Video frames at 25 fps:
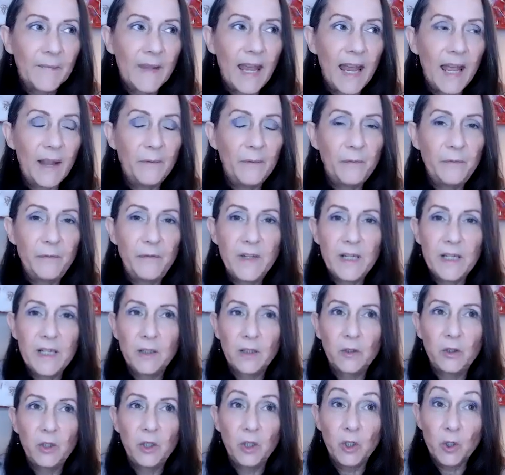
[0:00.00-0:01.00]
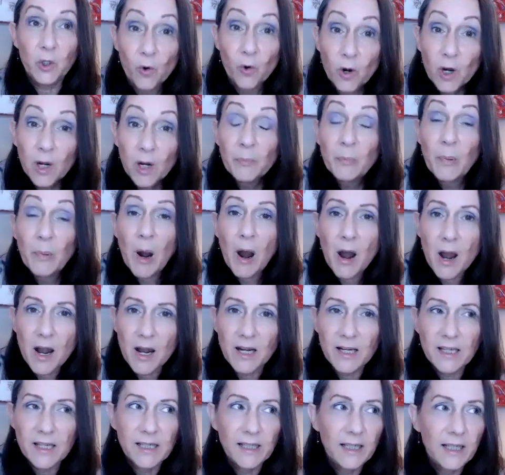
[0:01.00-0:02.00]
and feel your
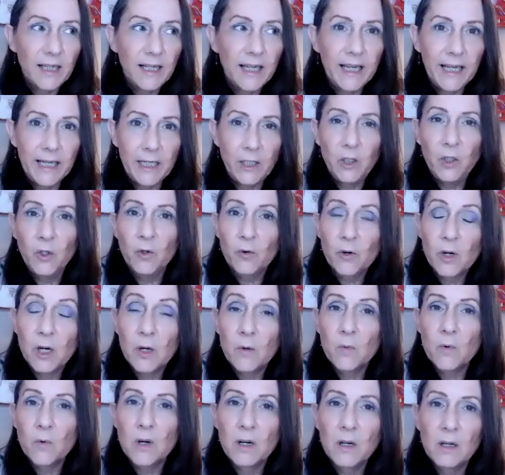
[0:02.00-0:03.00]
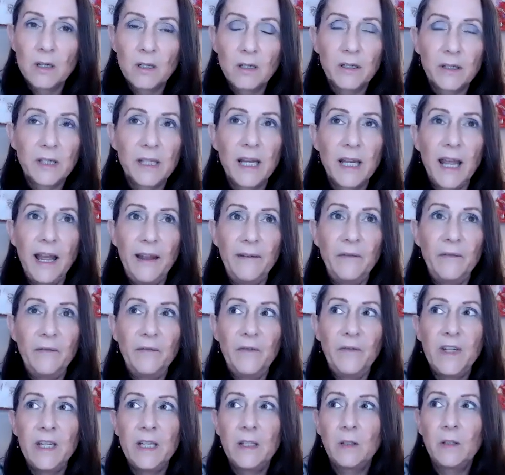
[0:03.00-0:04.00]
part in your world, and
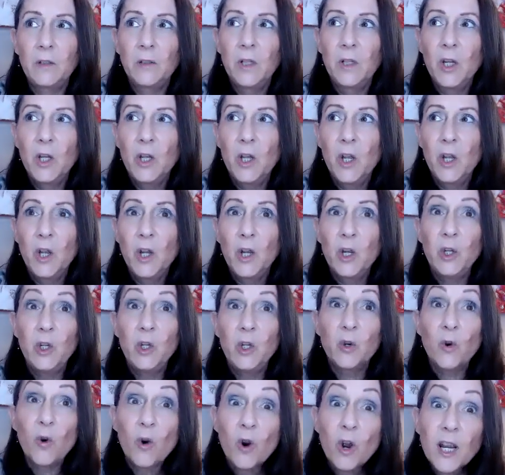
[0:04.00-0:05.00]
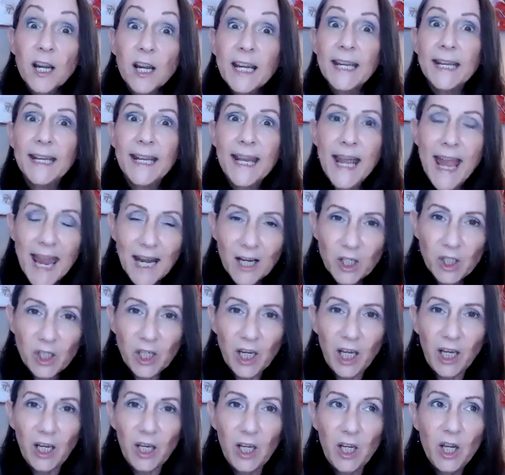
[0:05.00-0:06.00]
feel your
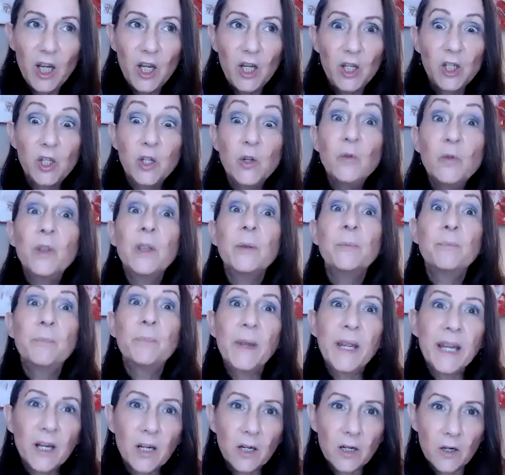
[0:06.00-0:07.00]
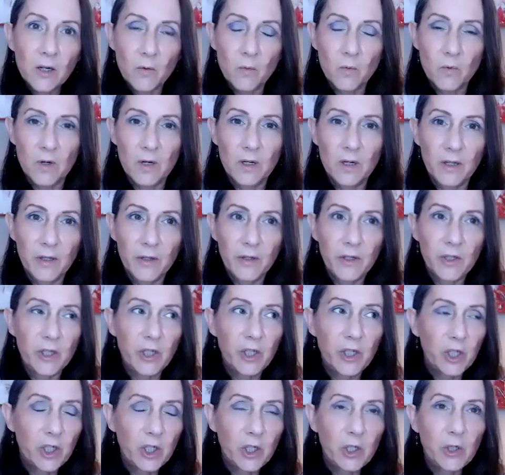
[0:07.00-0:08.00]
connection to the bigger world,
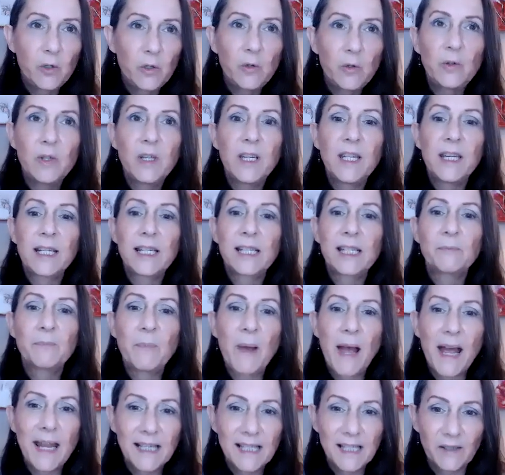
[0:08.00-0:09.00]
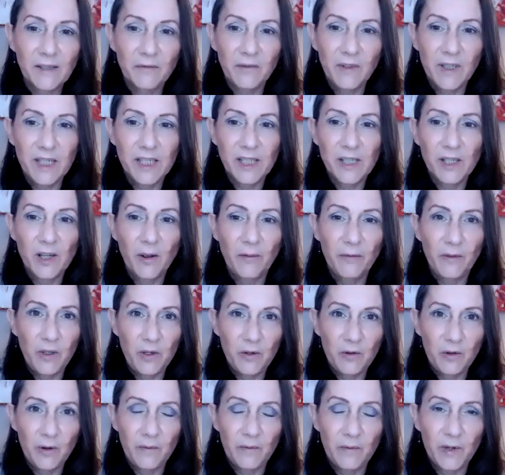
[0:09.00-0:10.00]
to the expansiveness of the
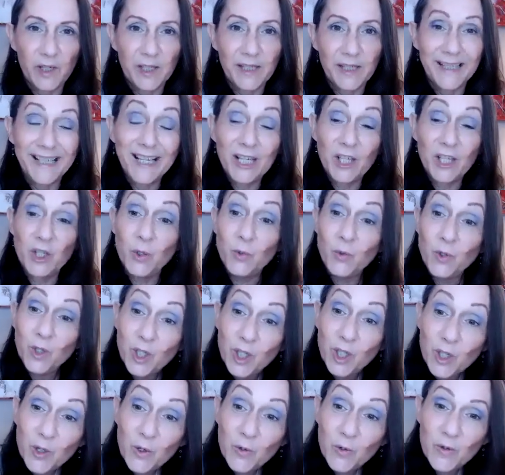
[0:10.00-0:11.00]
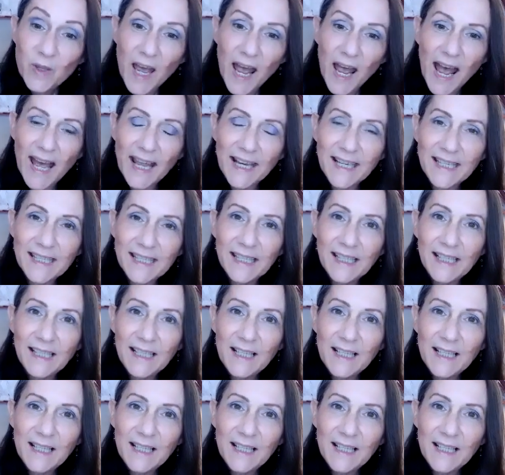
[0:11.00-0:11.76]
universe. And as you do that,